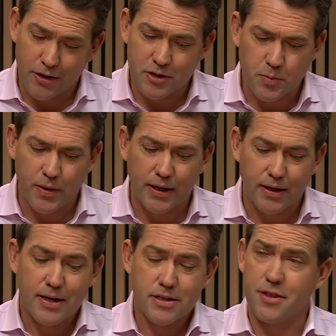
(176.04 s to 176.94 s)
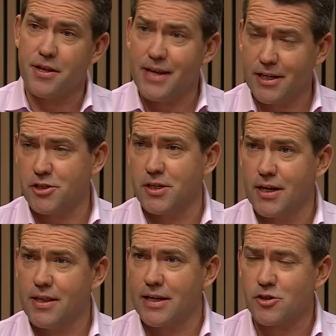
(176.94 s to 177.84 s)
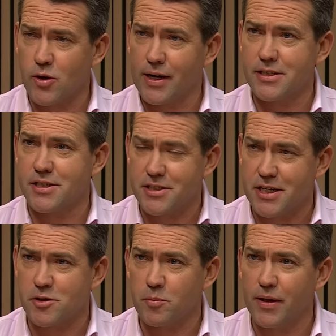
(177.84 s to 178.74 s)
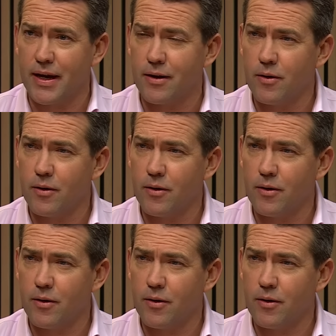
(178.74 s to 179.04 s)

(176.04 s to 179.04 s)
so to speak. So the next year, they strike a succession plan.